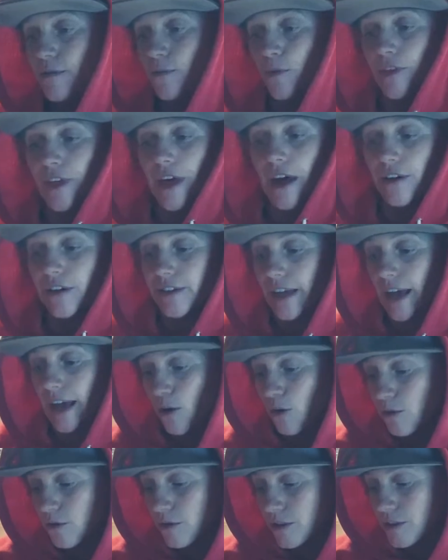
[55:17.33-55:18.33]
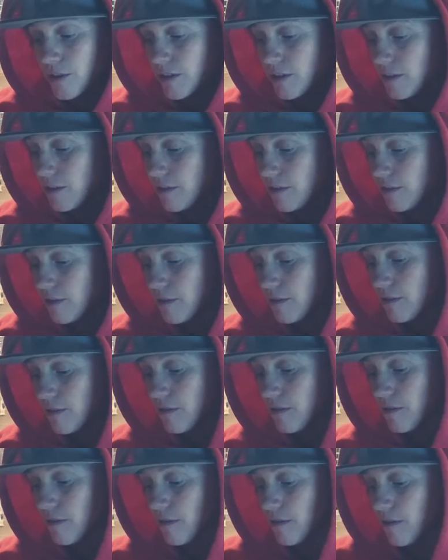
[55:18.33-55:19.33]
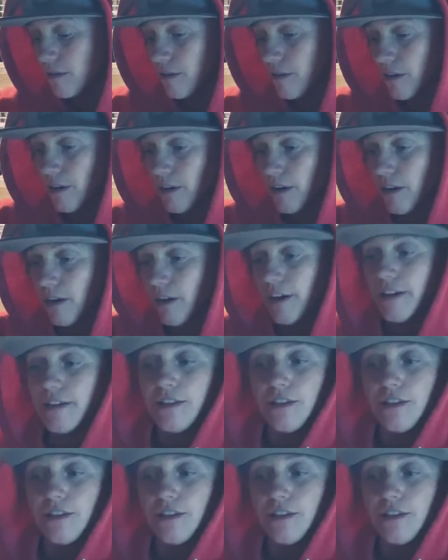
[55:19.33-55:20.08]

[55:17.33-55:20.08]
without a doubt, is